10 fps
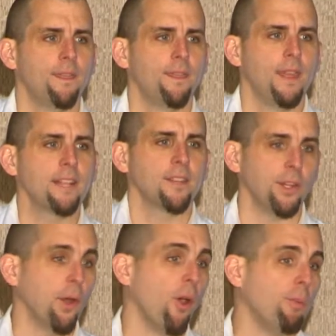that's a
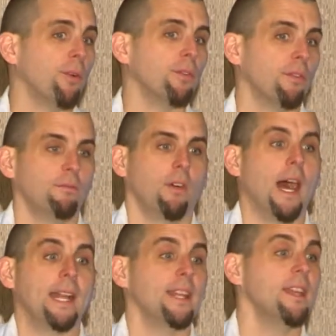noble
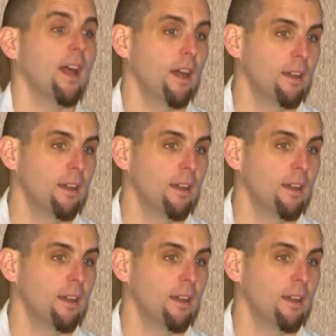idea.